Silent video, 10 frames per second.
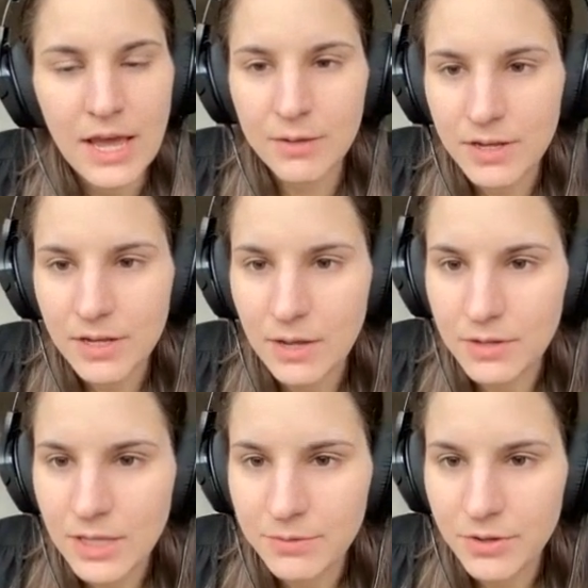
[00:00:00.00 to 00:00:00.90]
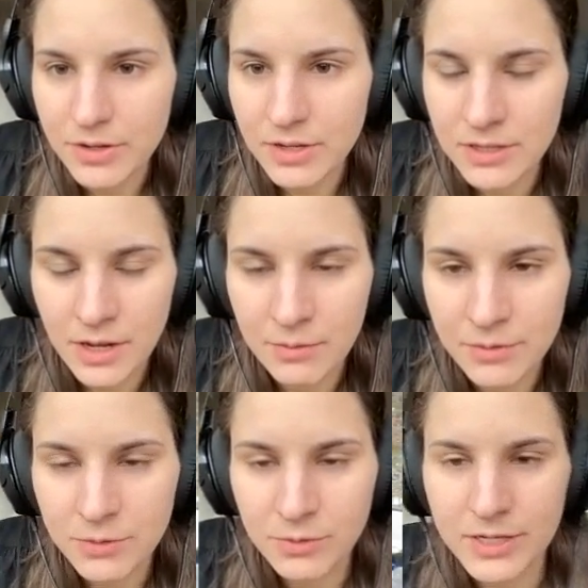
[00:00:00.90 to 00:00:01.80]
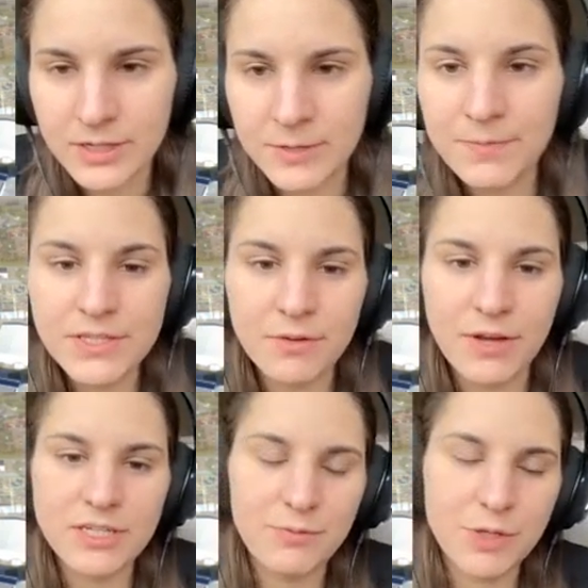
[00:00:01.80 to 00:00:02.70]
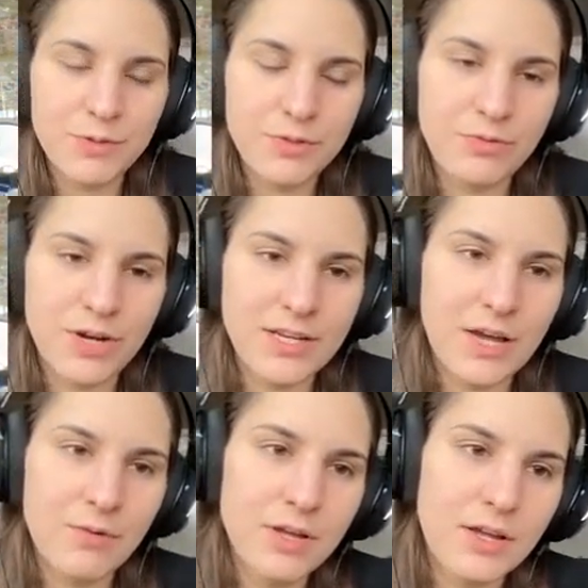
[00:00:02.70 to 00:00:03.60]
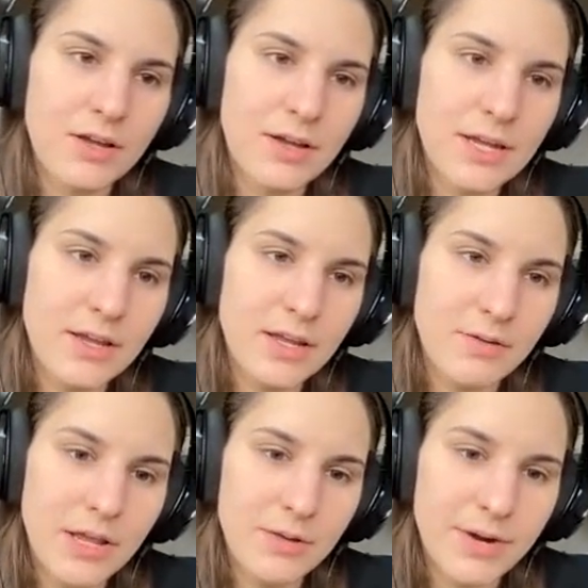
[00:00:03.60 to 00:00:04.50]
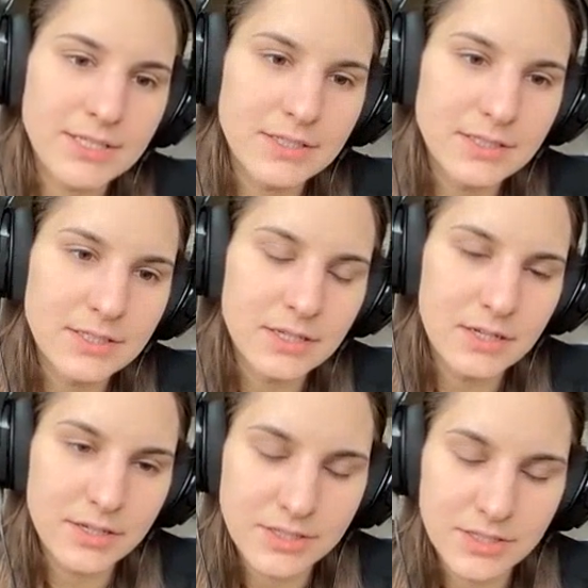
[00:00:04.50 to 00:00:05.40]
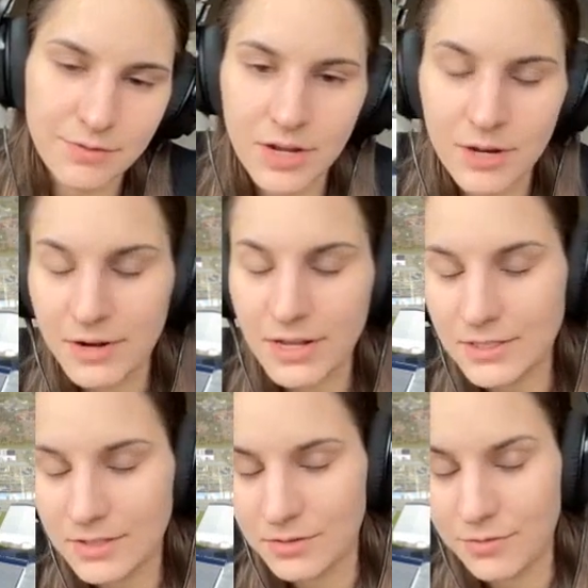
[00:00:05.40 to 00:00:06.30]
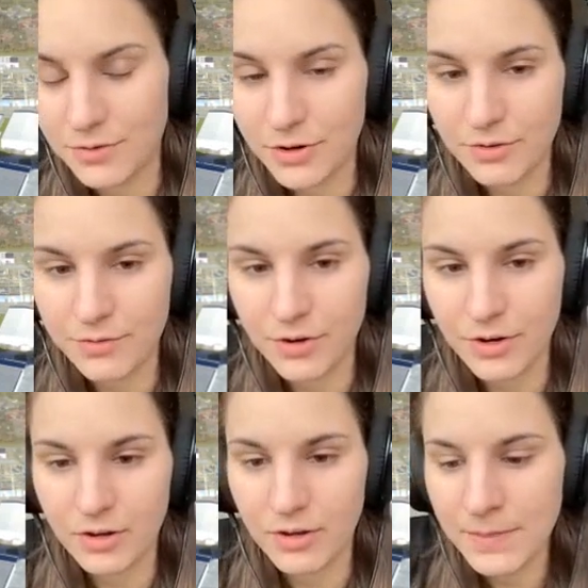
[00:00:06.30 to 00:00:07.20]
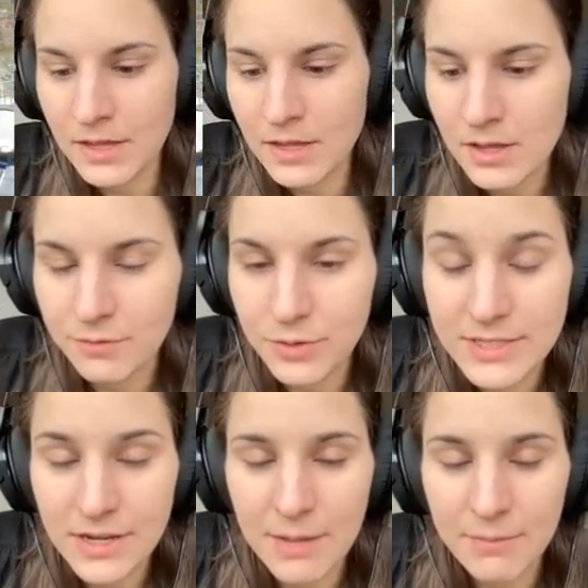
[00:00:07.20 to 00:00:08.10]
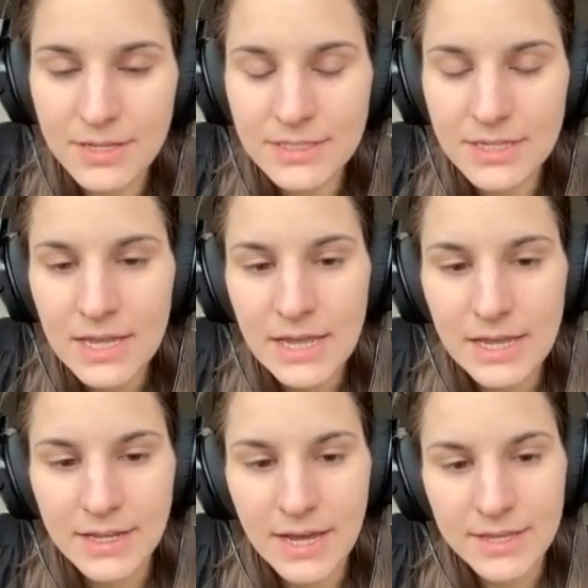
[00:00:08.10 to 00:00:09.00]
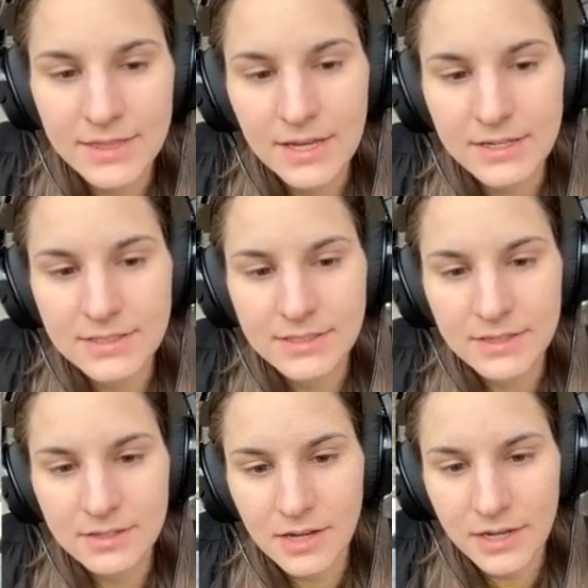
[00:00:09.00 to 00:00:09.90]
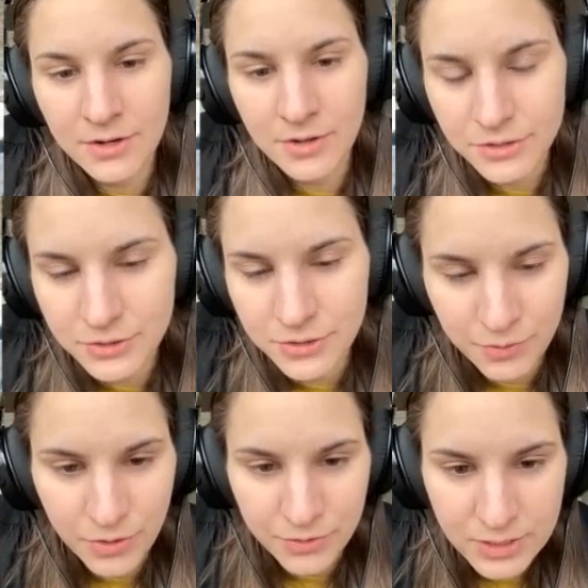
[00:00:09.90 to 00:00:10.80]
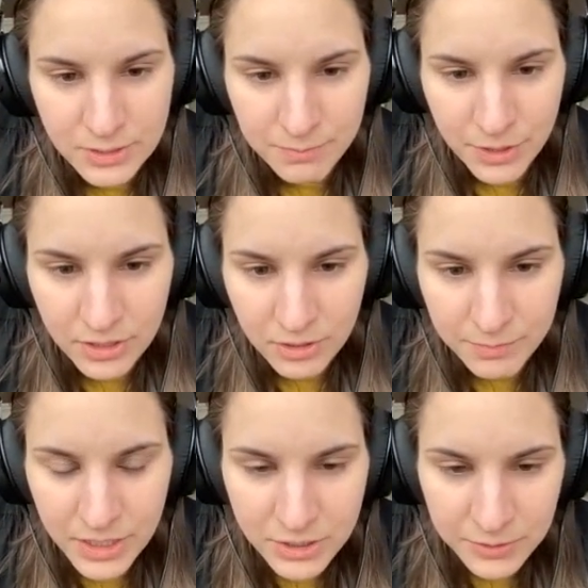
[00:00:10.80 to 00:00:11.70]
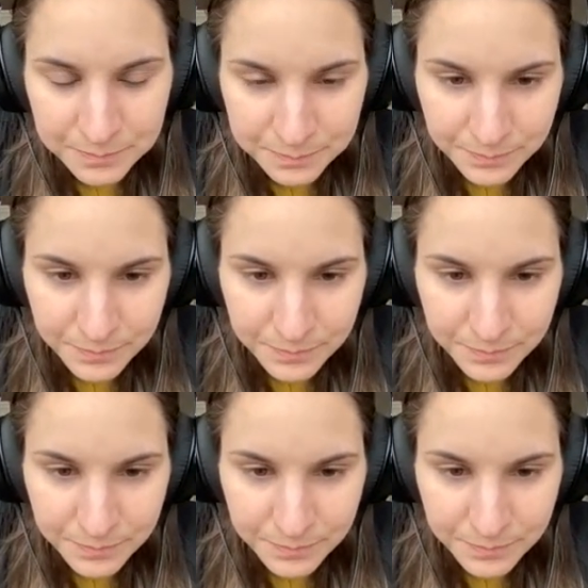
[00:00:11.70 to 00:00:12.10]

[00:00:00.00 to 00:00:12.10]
Anyway, I will keep talking and then I will show you later. So actually what we do right now in Brussels, there is a von Karman Institute for Fluid Dynamics. And the idea is that I can also show you on this particular picture.